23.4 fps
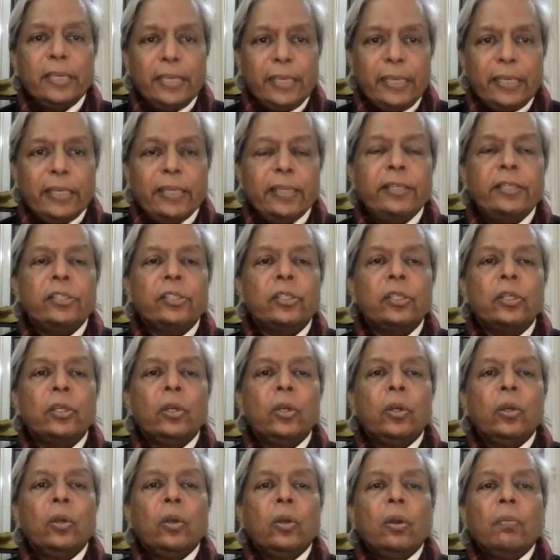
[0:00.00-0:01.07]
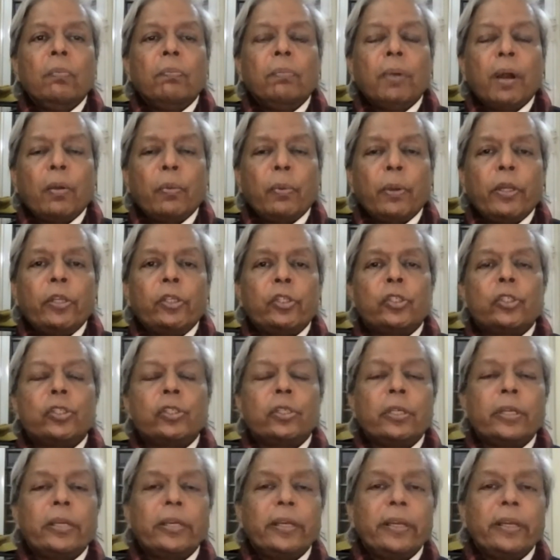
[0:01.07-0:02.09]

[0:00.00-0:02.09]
ease by which